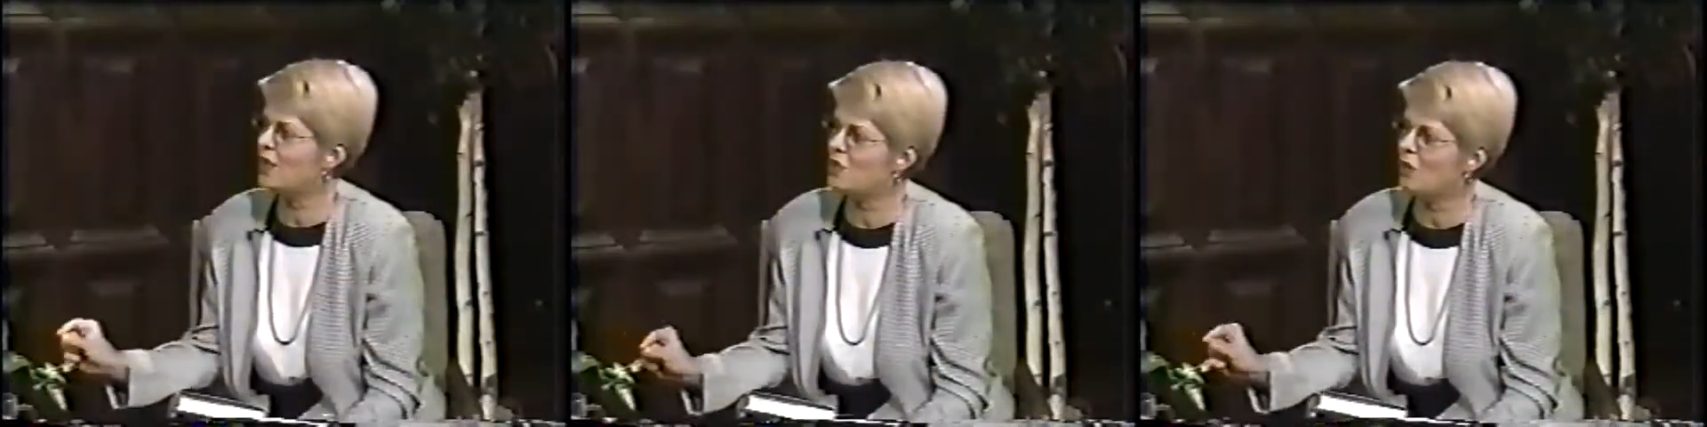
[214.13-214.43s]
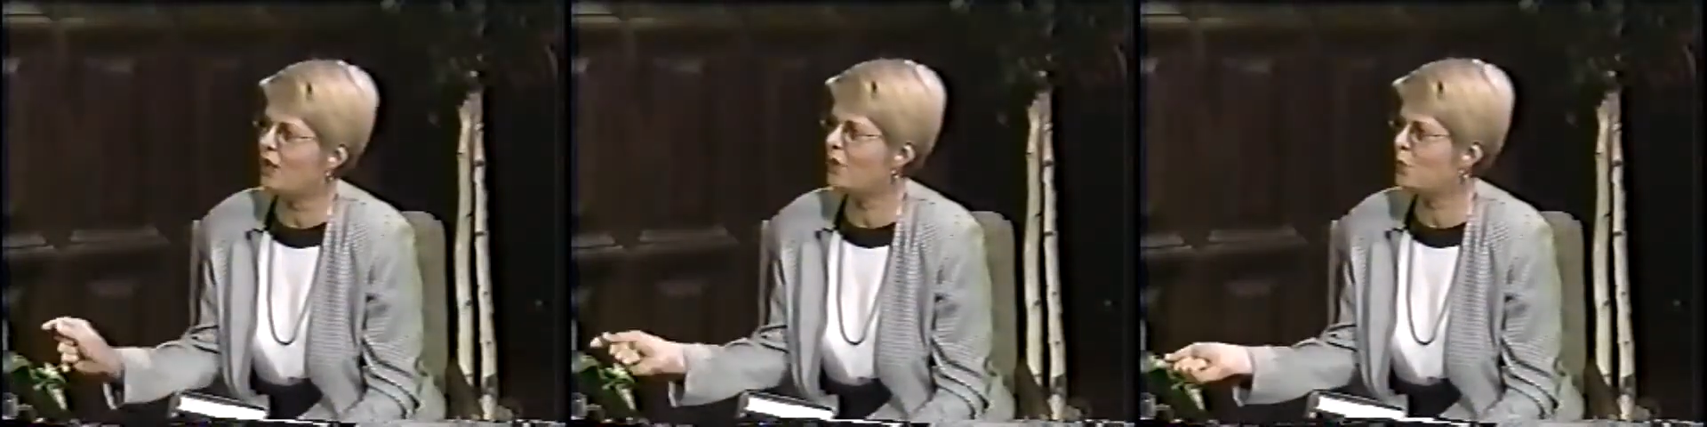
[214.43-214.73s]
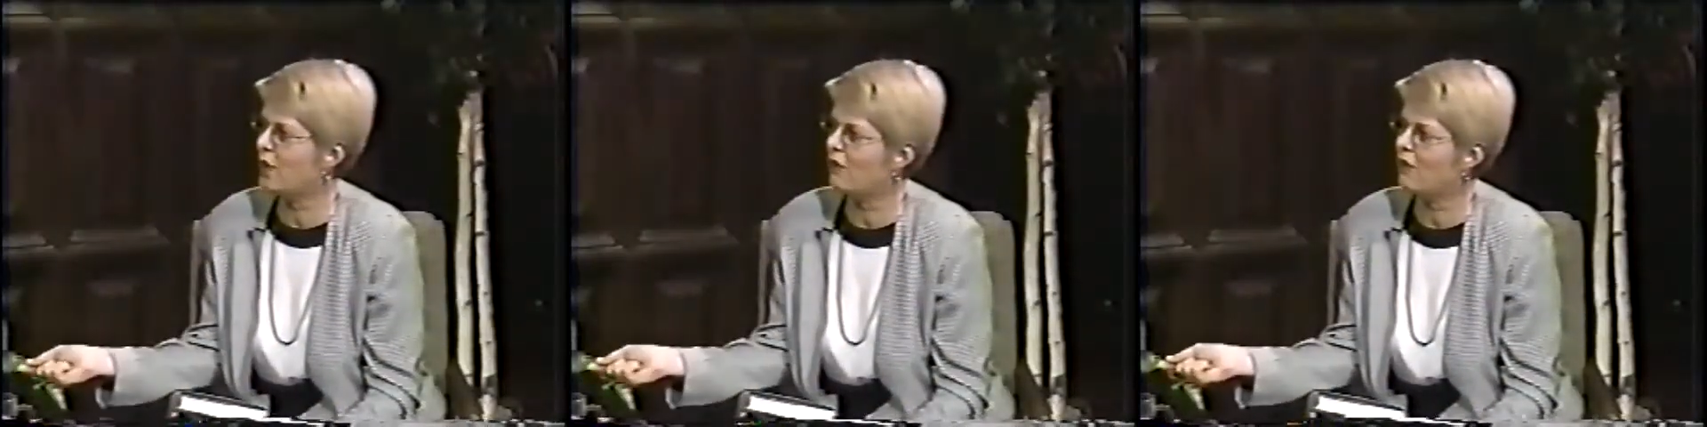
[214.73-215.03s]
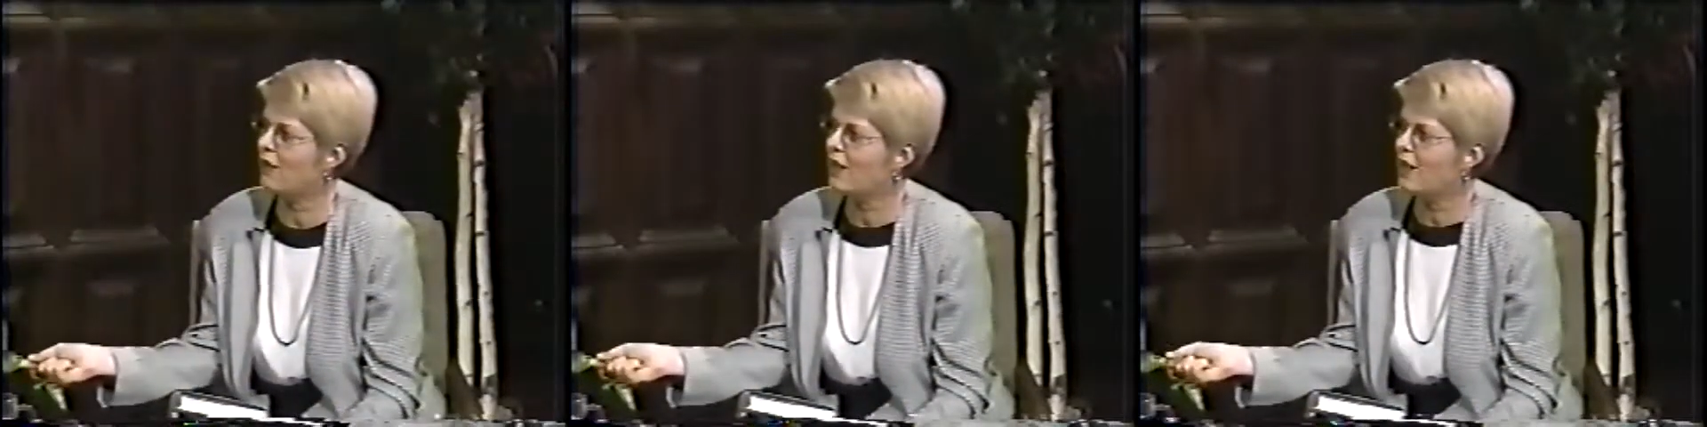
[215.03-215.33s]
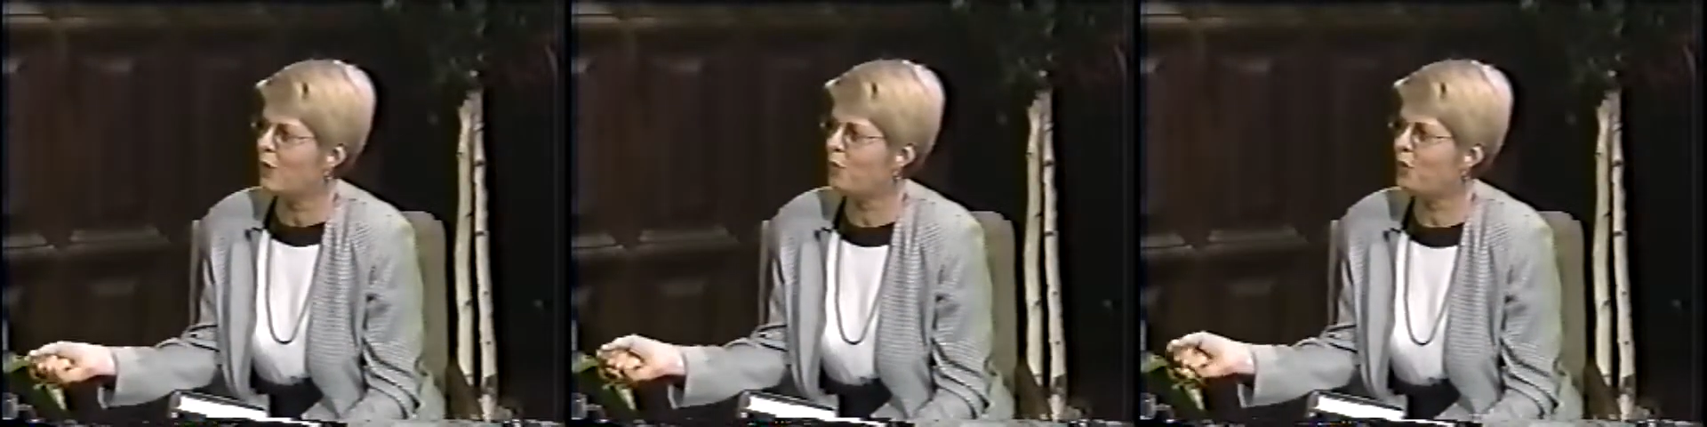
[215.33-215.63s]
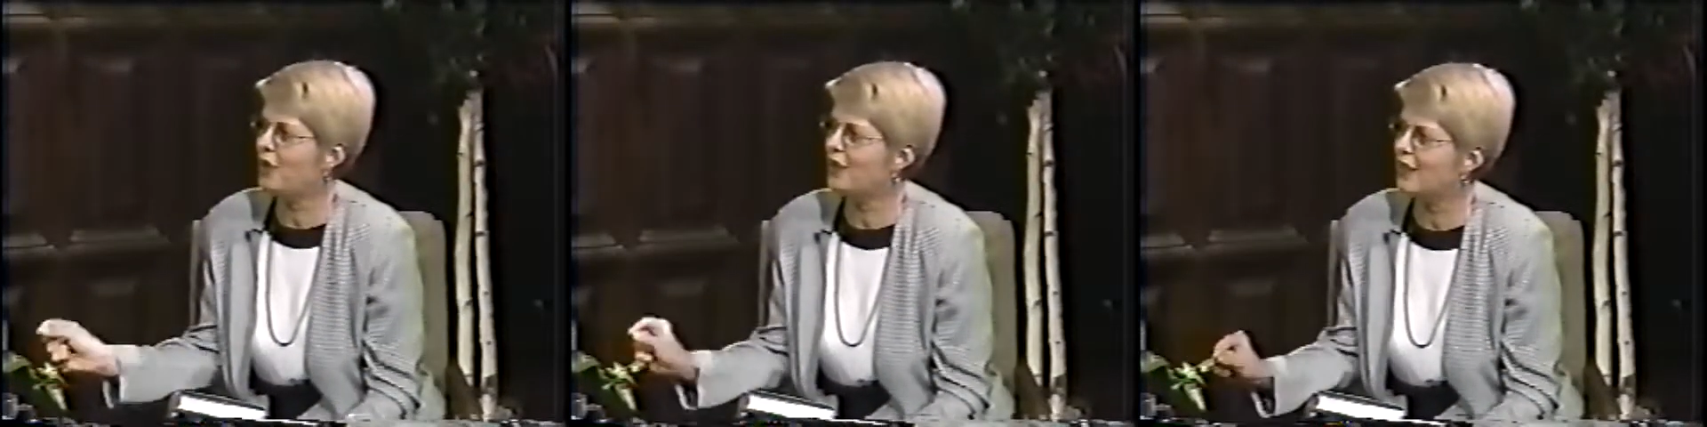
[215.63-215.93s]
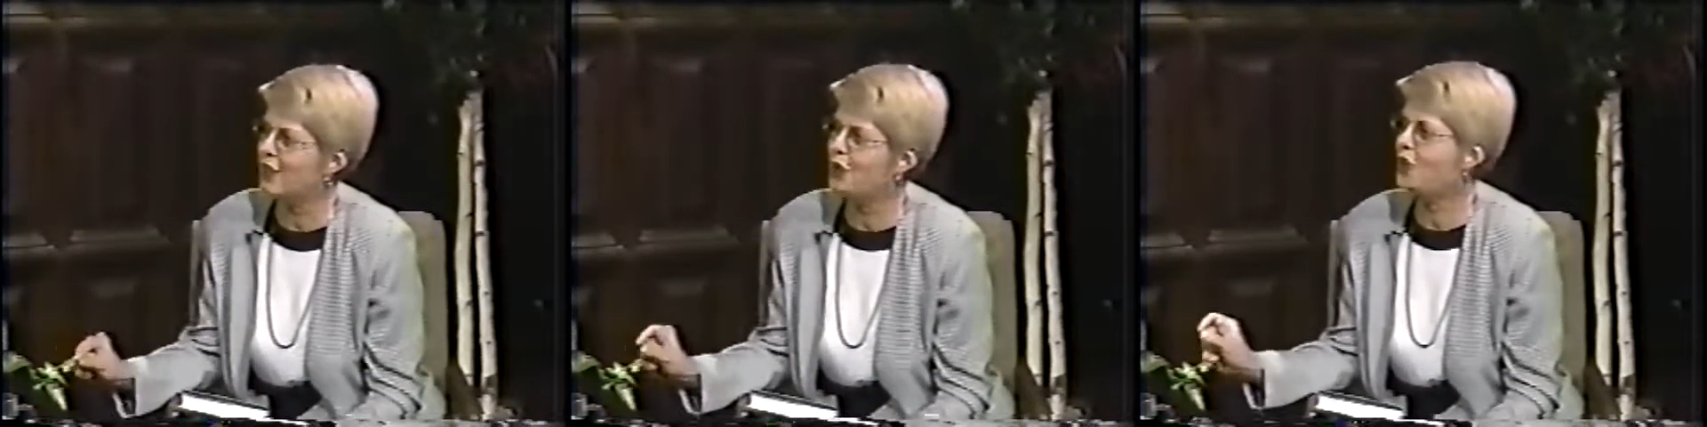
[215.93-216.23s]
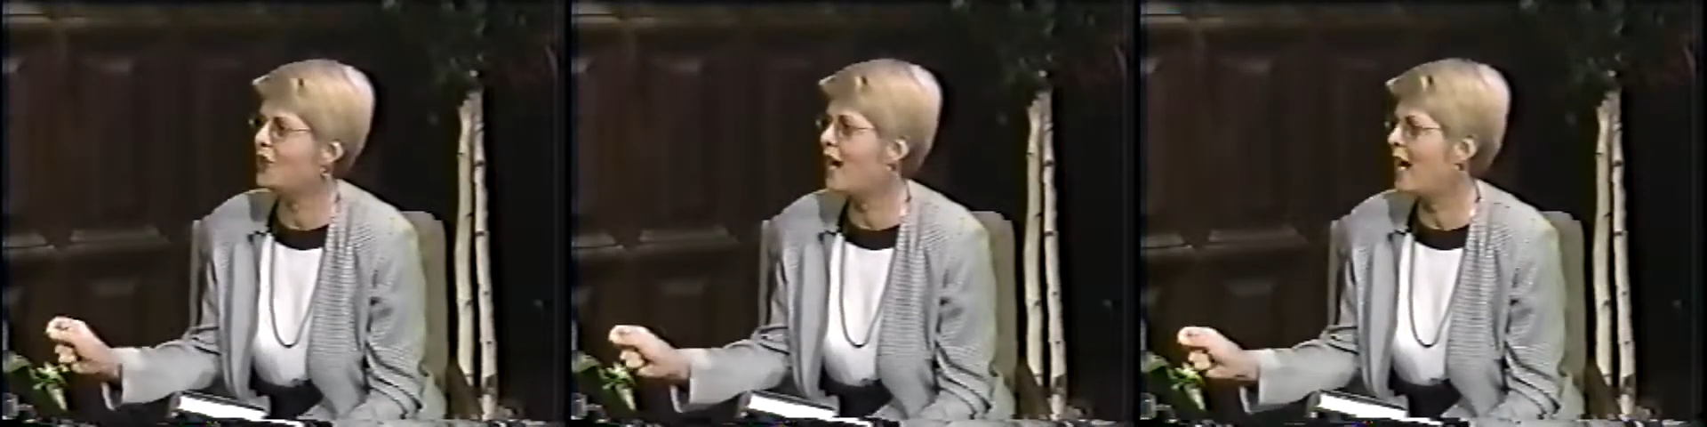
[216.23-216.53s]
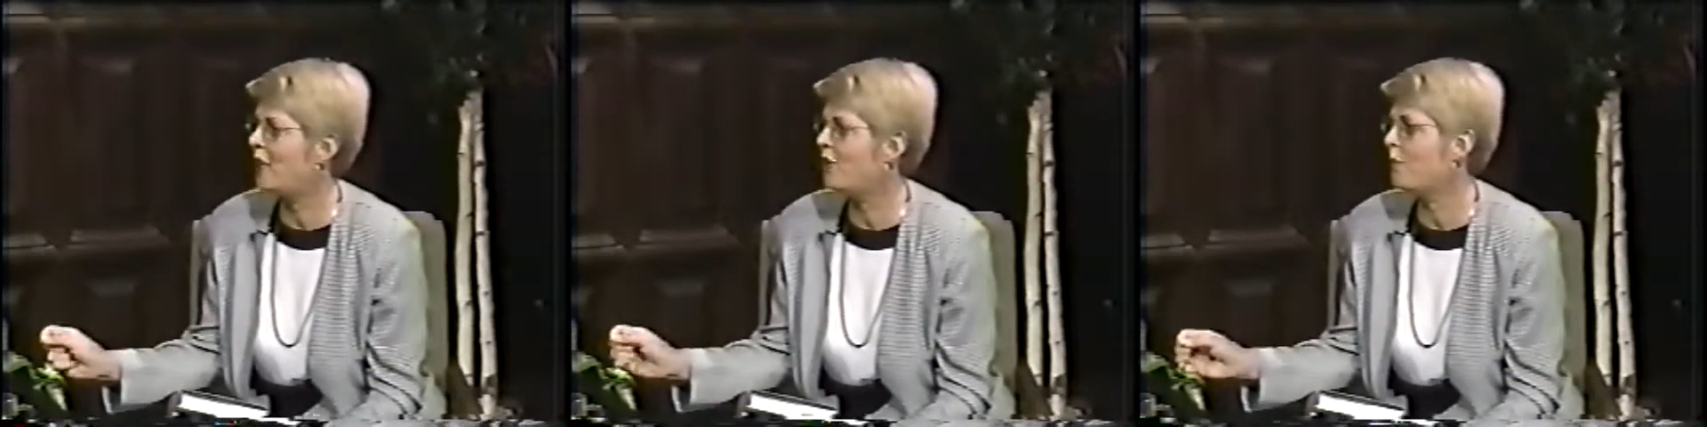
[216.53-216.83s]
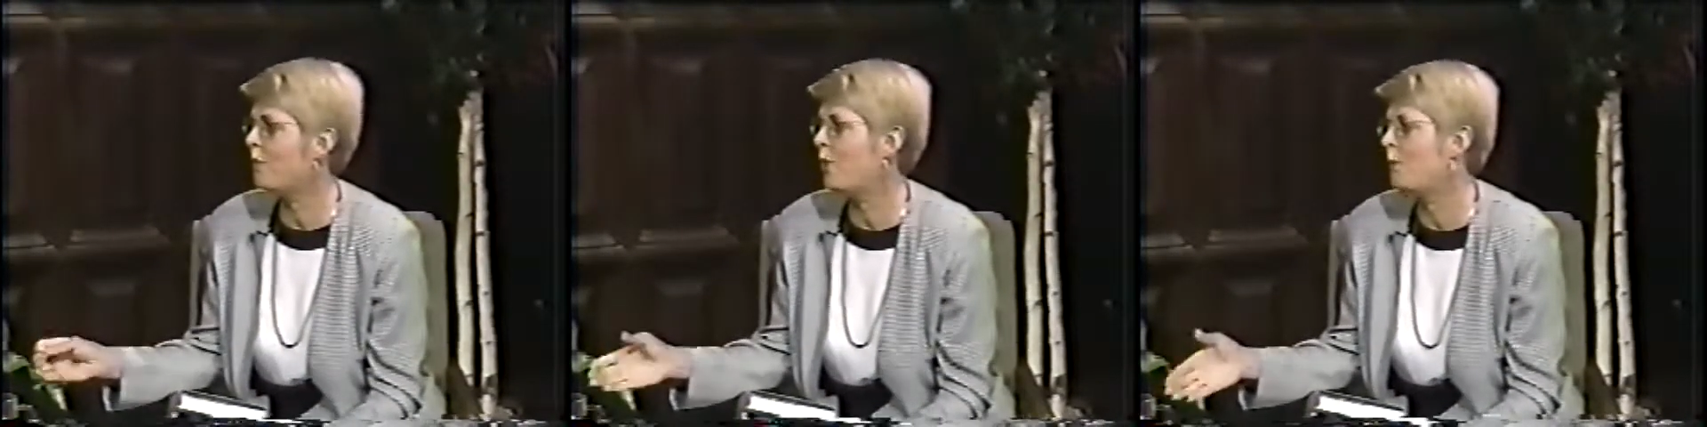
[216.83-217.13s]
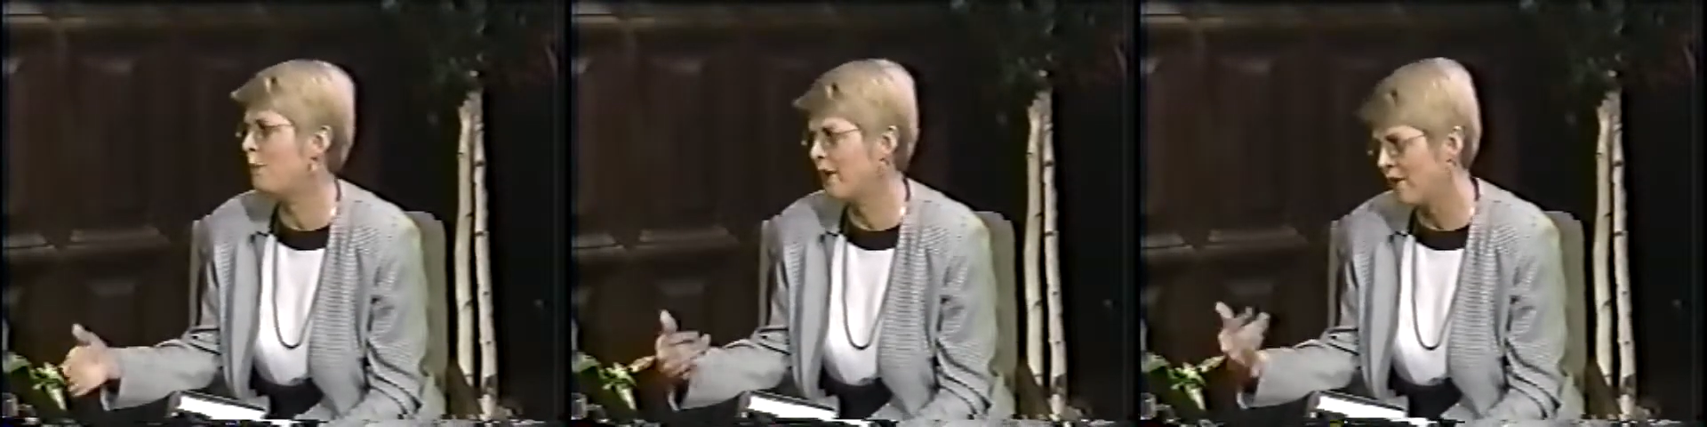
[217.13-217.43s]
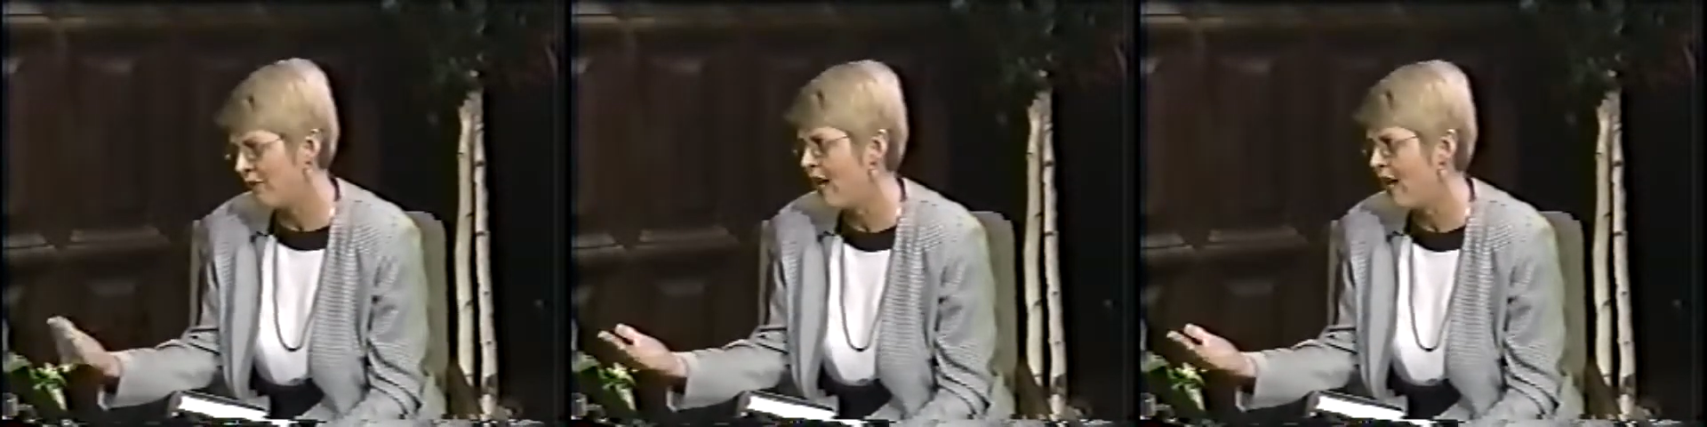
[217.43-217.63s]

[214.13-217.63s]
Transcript: but the fact that, because you follow Jung.